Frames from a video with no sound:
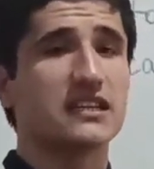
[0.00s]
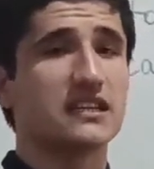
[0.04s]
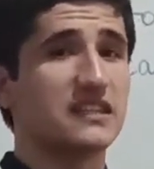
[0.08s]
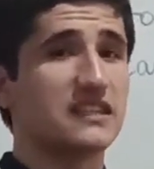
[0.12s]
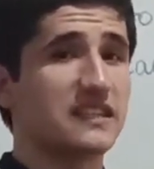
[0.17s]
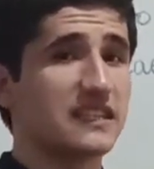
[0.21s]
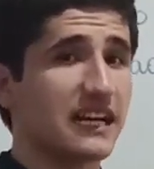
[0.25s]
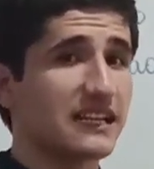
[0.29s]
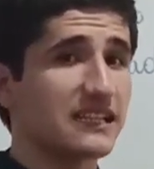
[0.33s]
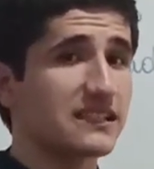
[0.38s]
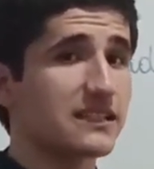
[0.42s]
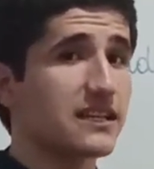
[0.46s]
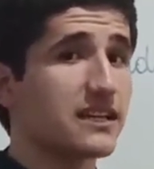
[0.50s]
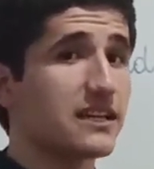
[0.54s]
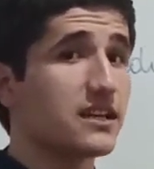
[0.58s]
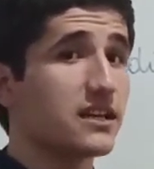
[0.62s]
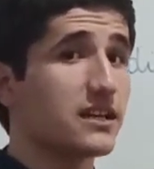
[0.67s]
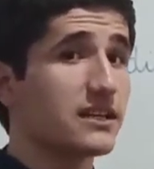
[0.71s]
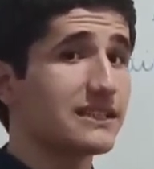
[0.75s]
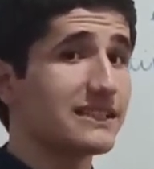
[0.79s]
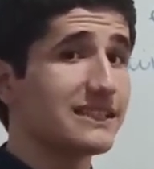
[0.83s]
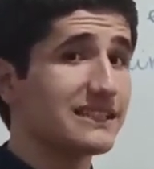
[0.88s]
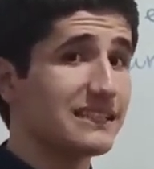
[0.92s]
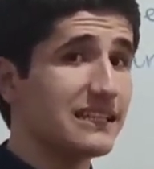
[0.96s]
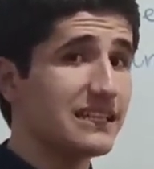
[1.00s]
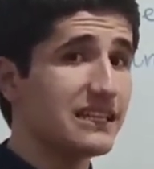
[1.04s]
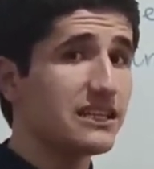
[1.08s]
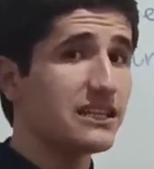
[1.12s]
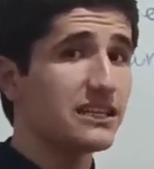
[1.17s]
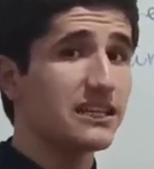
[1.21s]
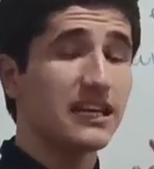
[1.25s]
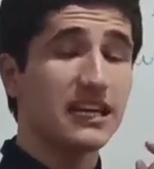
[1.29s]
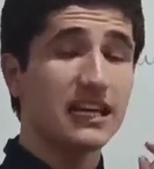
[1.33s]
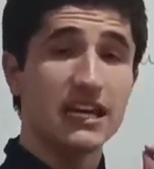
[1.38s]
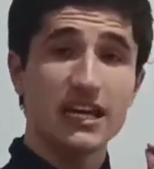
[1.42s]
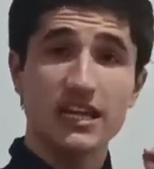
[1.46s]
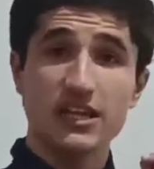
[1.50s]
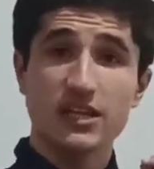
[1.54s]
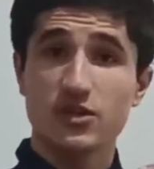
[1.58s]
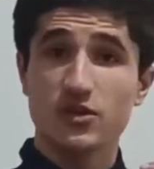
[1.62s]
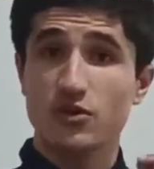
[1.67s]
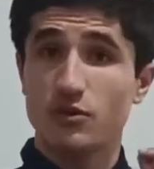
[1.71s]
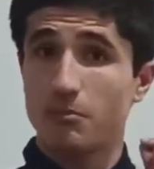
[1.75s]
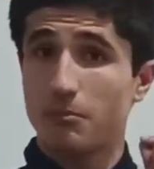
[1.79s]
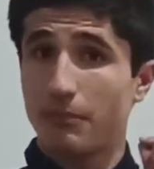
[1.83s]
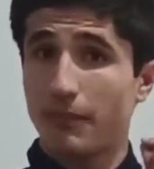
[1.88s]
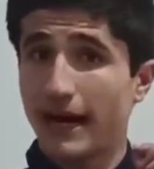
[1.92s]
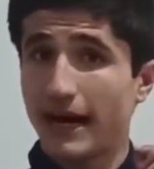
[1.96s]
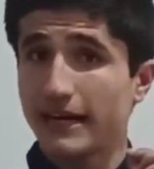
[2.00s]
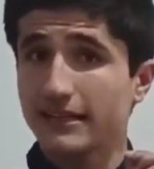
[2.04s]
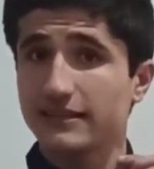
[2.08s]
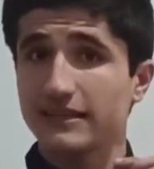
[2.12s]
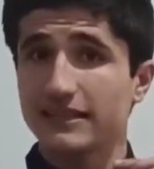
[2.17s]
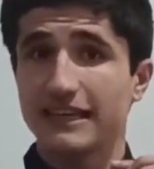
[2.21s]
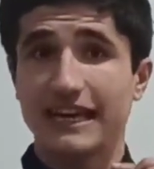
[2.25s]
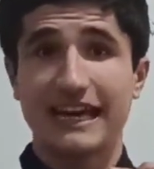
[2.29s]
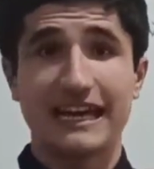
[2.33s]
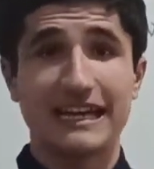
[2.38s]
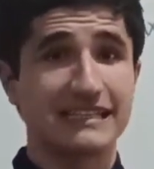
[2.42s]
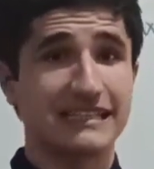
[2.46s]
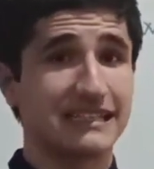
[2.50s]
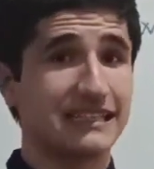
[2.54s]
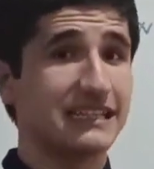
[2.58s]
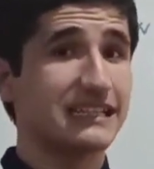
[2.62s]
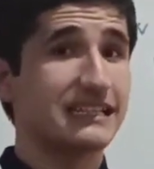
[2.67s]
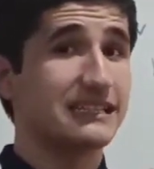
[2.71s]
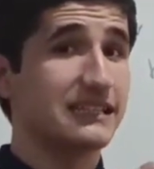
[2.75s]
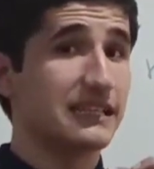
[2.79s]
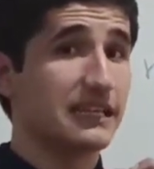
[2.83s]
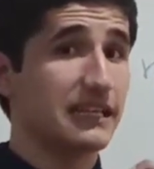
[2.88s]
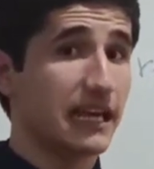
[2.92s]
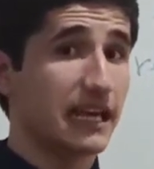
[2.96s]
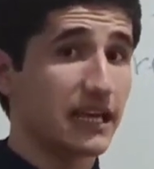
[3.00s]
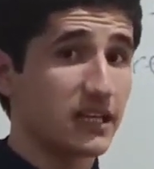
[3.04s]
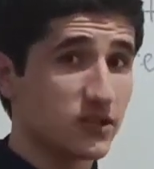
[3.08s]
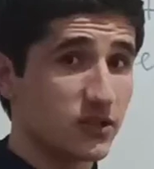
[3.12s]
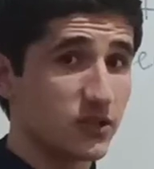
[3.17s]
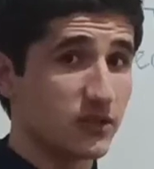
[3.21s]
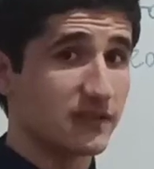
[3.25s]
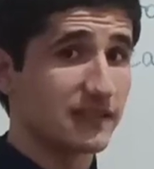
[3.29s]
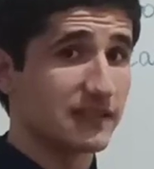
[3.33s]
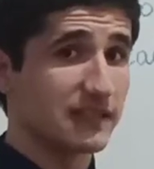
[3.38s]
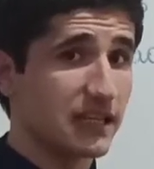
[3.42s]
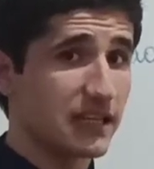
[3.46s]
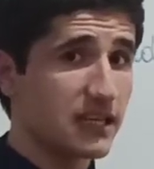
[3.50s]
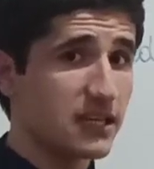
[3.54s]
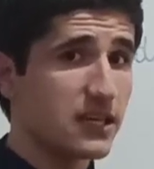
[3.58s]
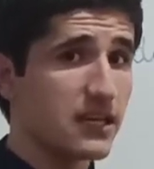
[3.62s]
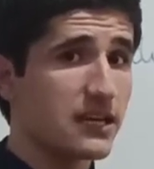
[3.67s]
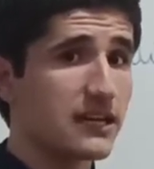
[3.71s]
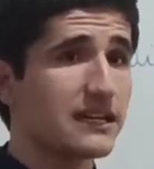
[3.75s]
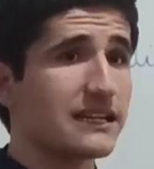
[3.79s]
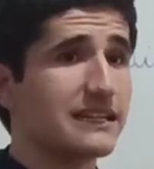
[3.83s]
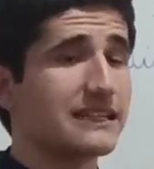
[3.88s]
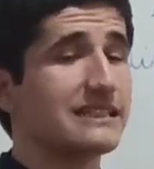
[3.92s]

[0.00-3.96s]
Just think in your mind as easy as you think,